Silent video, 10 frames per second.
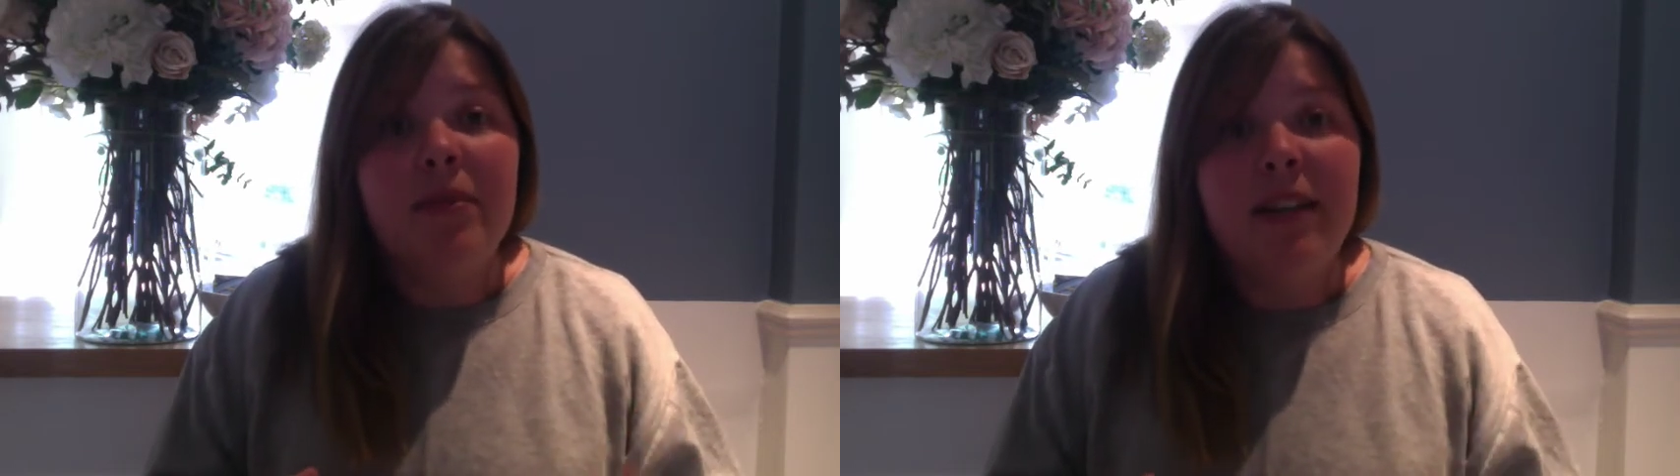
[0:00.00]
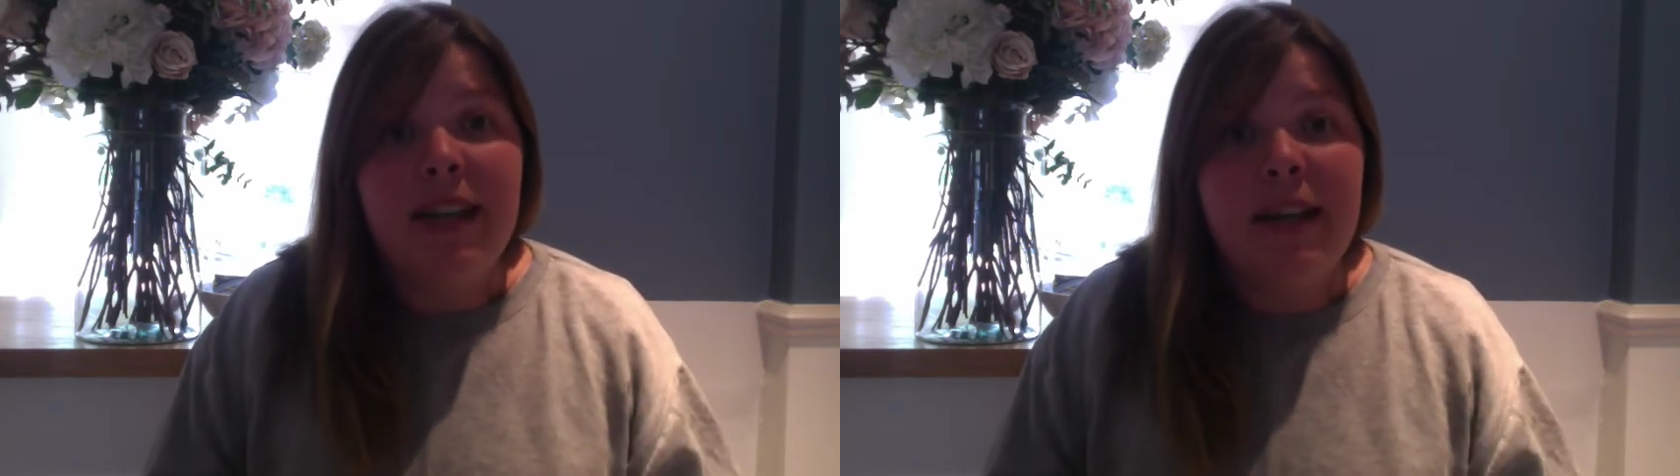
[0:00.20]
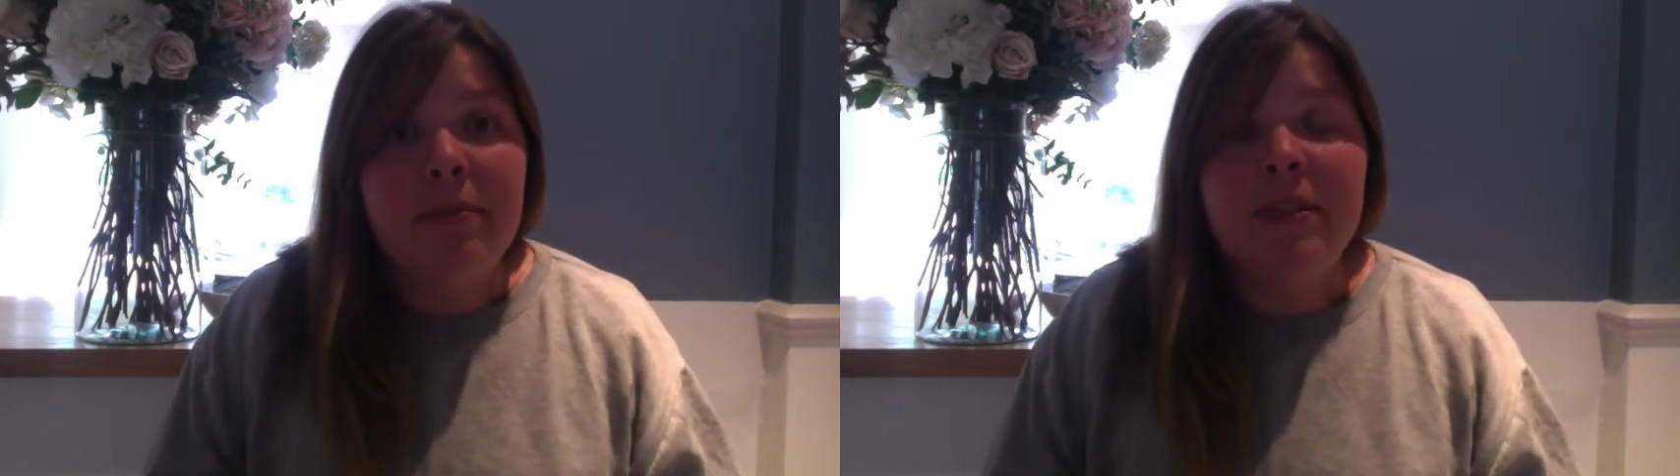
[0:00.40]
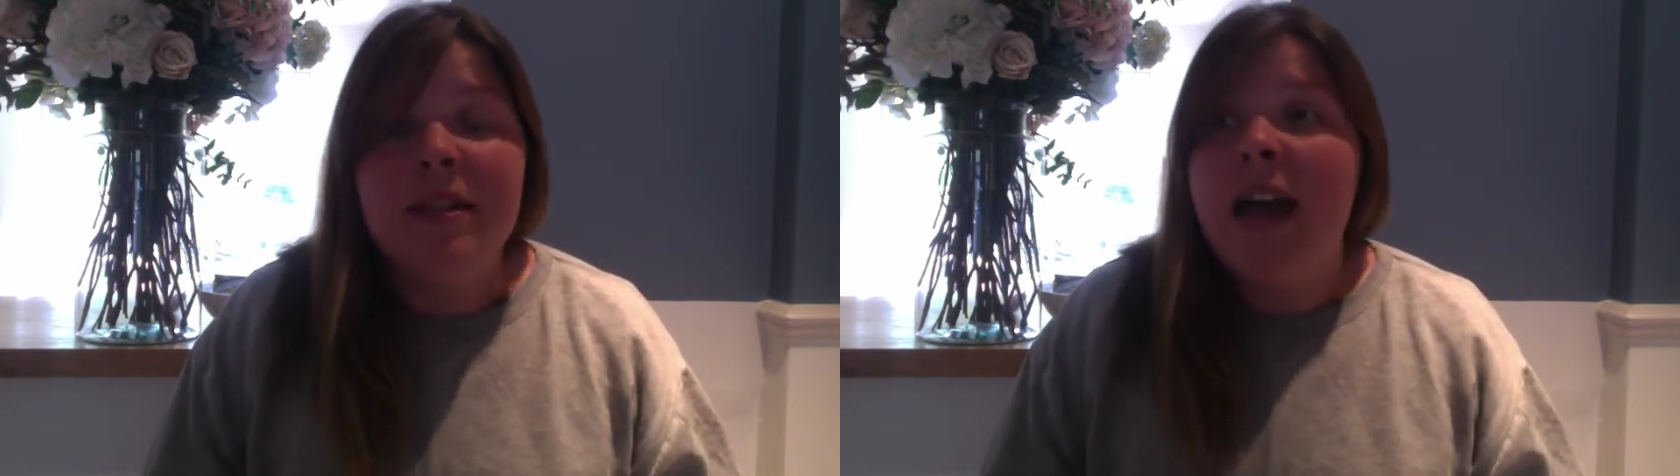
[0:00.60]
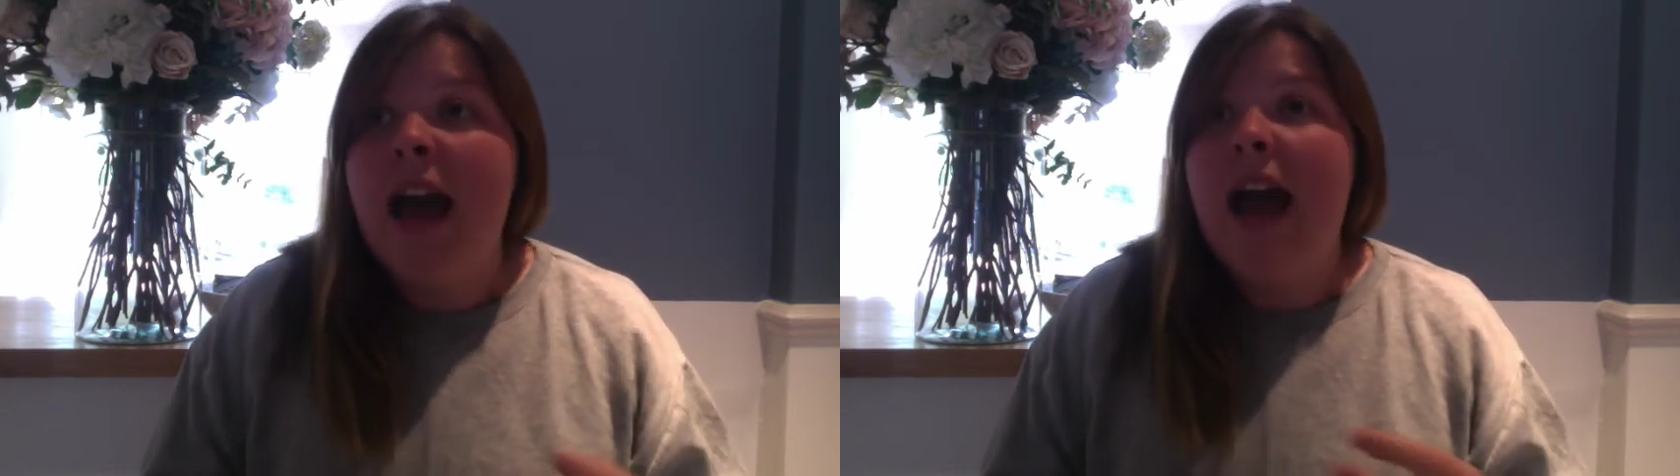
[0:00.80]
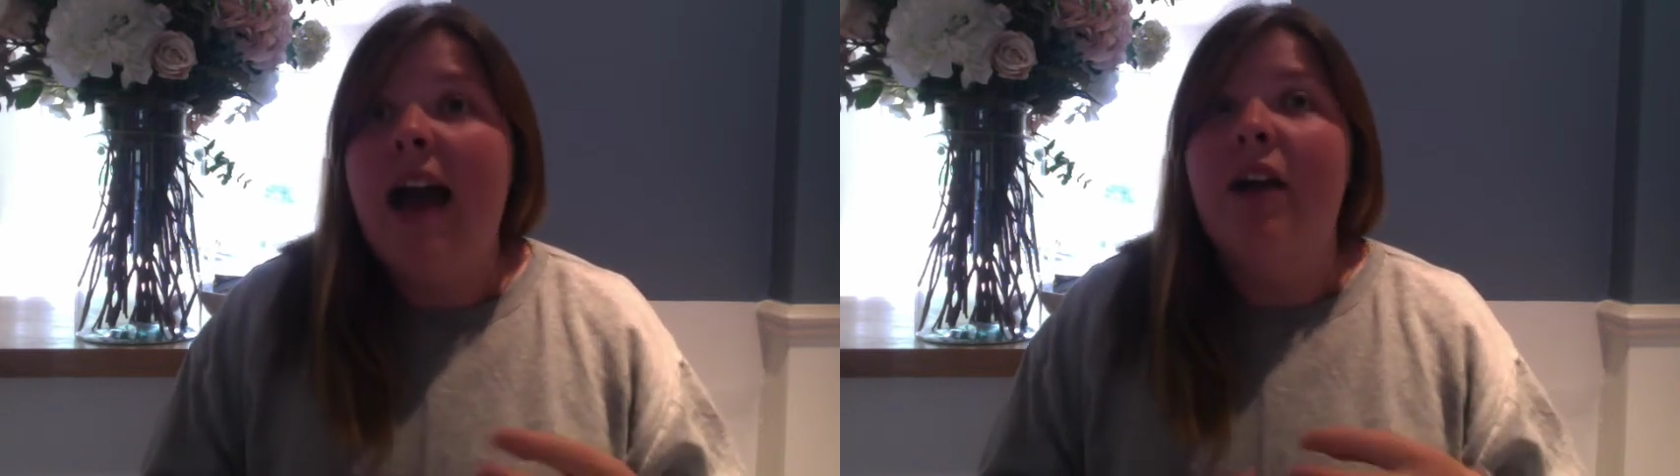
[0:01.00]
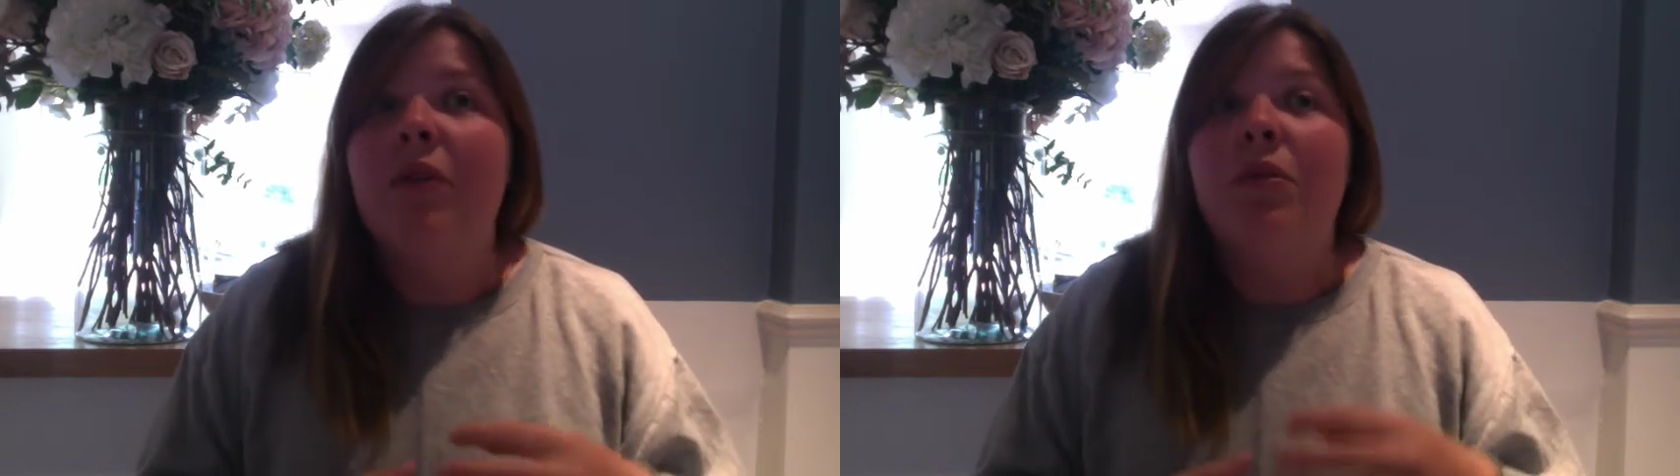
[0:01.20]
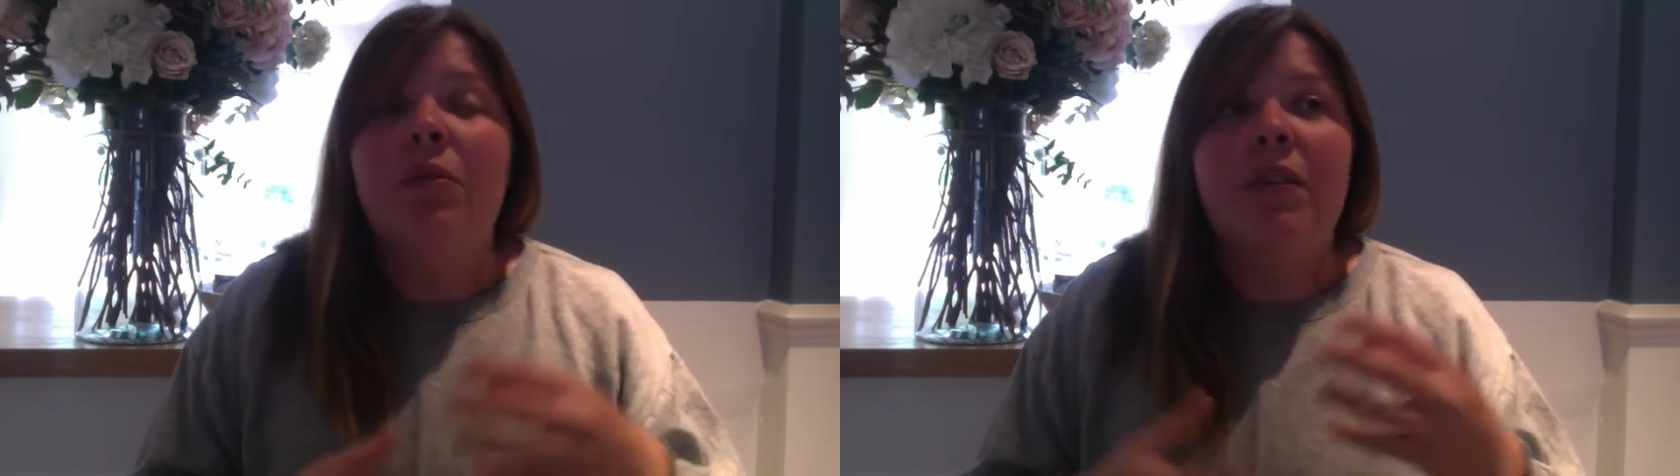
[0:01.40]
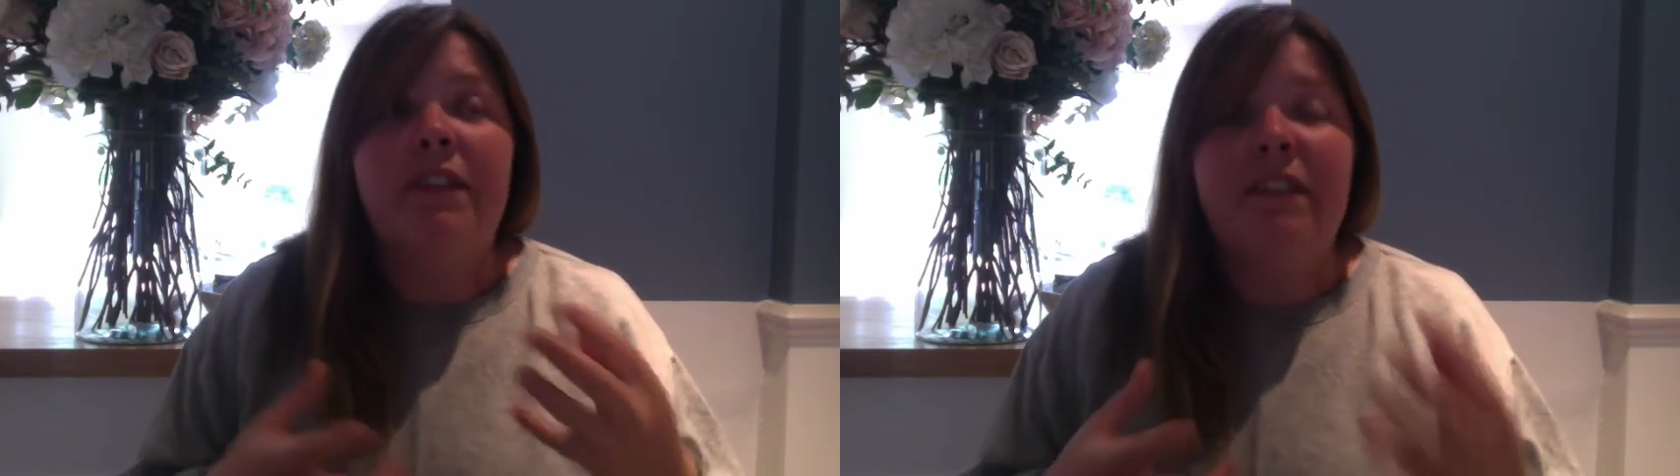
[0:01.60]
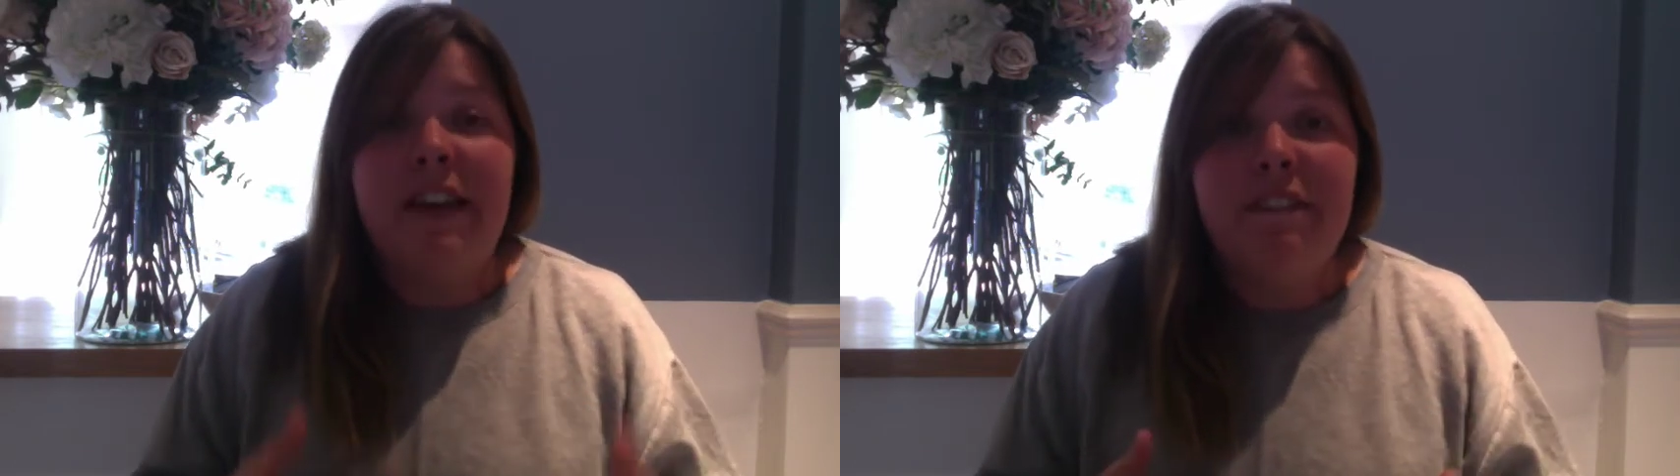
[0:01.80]
the limbs, how the
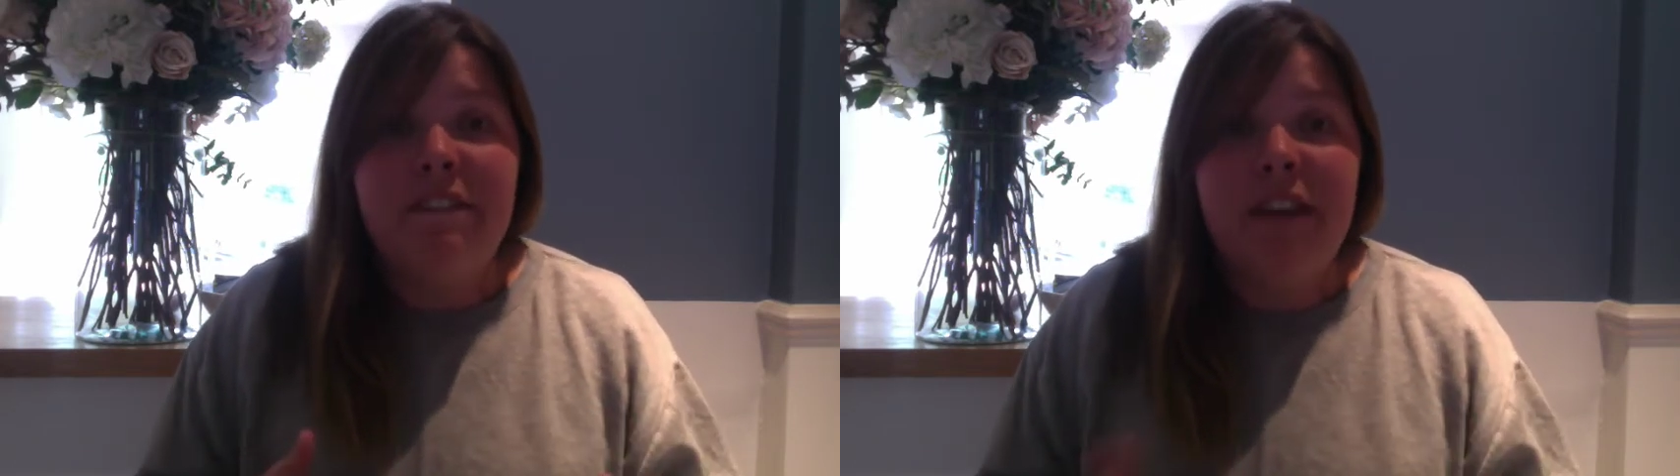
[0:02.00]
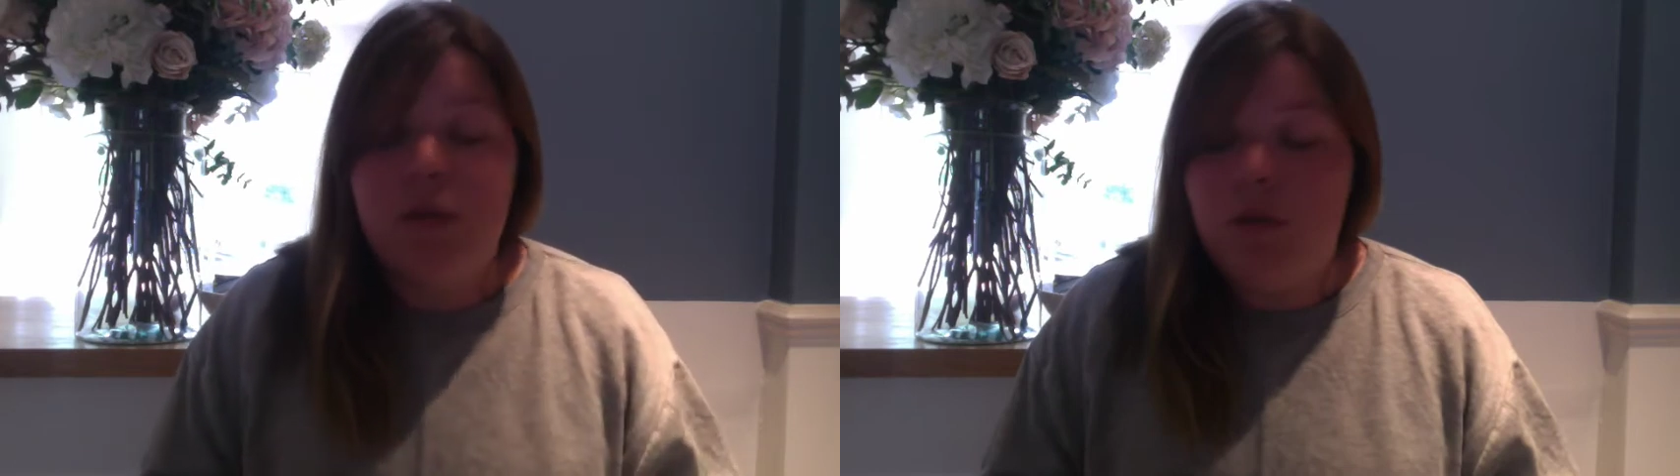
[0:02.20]
feet feel,